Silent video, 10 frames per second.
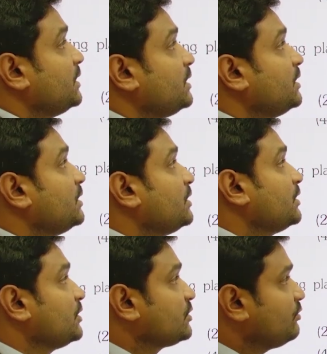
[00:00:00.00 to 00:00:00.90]
So
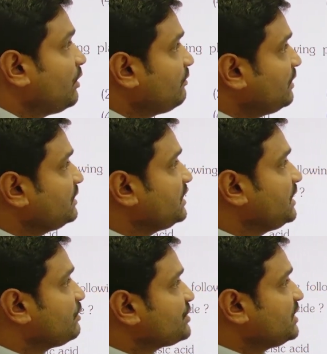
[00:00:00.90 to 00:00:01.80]
113, question number
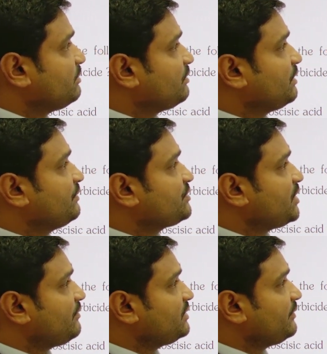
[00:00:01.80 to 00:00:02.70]
1, which of the
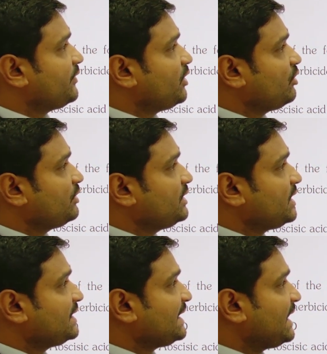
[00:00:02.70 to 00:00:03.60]
following are the
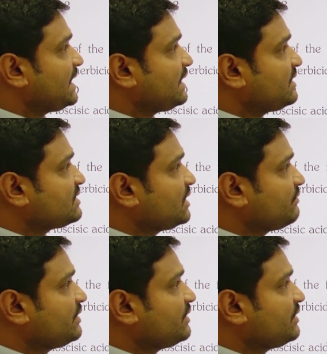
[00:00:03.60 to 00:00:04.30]
characteristic features of